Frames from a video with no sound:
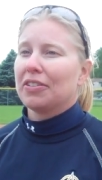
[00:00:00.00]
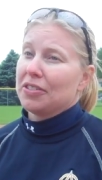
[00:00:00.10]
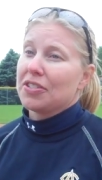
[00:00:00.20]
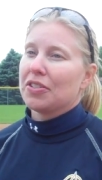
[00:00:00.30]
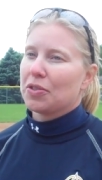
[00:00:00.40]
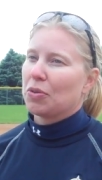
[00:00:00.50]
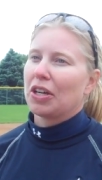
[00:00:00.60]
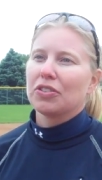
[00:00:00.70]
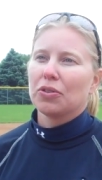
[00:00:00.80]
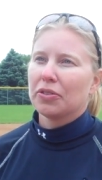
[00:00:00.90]
This is
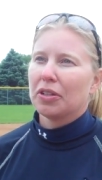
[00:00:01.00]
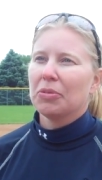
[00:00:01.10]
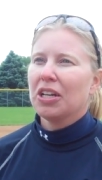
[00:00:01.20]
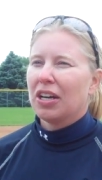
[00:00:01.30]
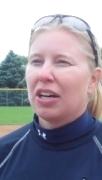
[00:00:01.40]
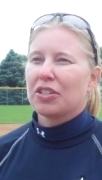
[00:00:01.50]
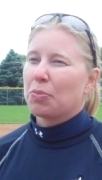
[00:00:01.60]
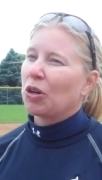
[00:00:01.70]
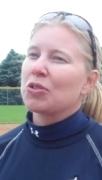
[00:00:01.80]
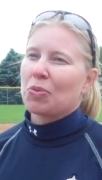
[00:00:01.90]
what I told them.
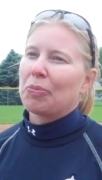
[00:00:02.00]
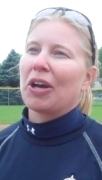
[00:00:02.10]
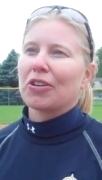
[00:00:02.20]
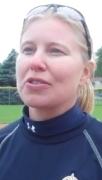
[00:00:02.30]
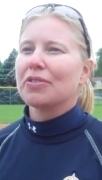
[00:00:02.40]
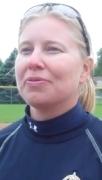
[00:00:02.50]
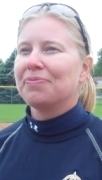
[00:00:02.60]
Tomorrow is what matters.